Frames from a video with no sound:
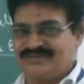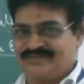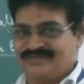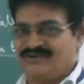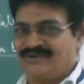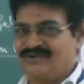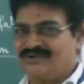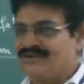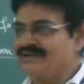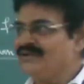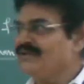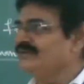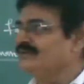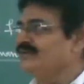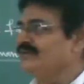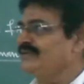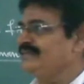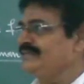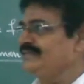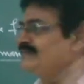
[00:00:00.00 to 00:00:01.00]
on.
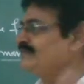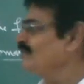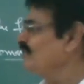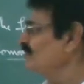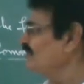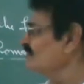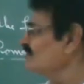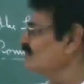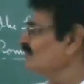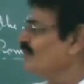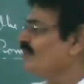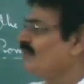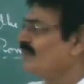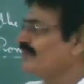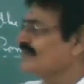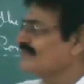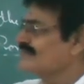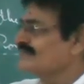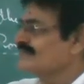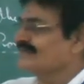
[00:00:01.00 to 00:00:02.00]
So in those
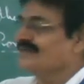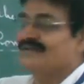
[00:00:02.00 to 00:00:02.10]
wars,